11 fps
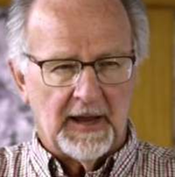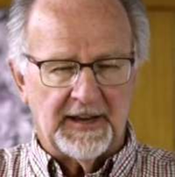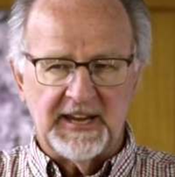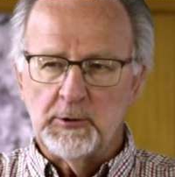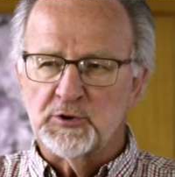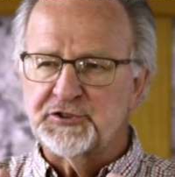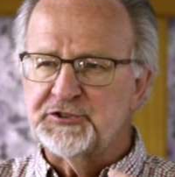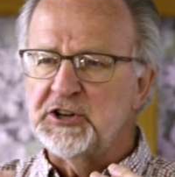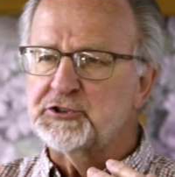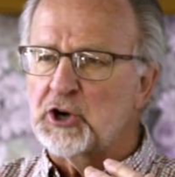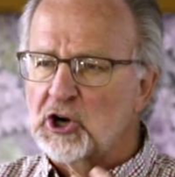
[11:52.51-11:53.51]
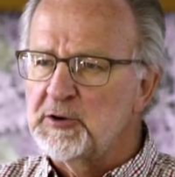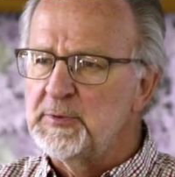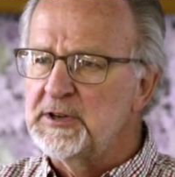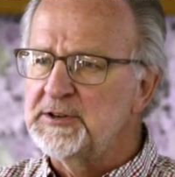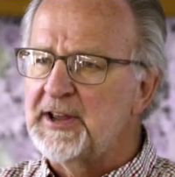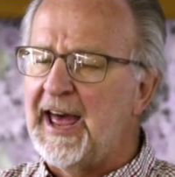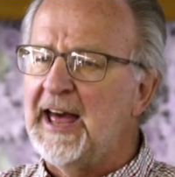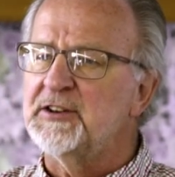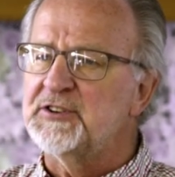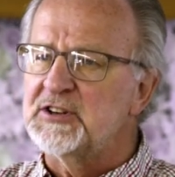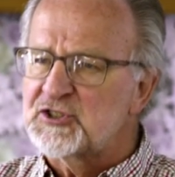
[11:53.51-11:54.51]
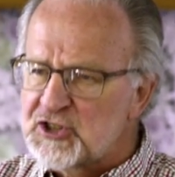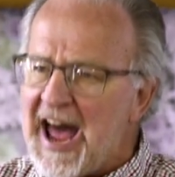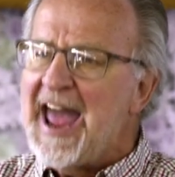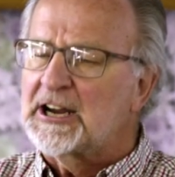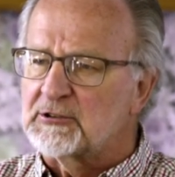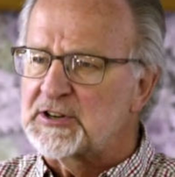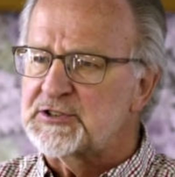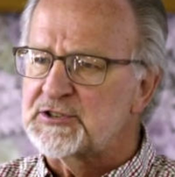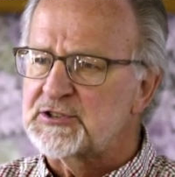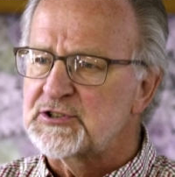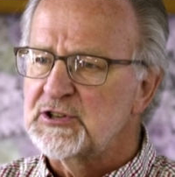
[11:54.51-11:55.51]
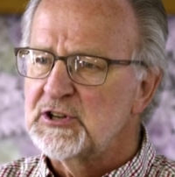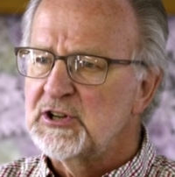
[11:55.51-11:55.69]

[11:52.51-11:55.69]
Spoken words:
and he was determined and desirous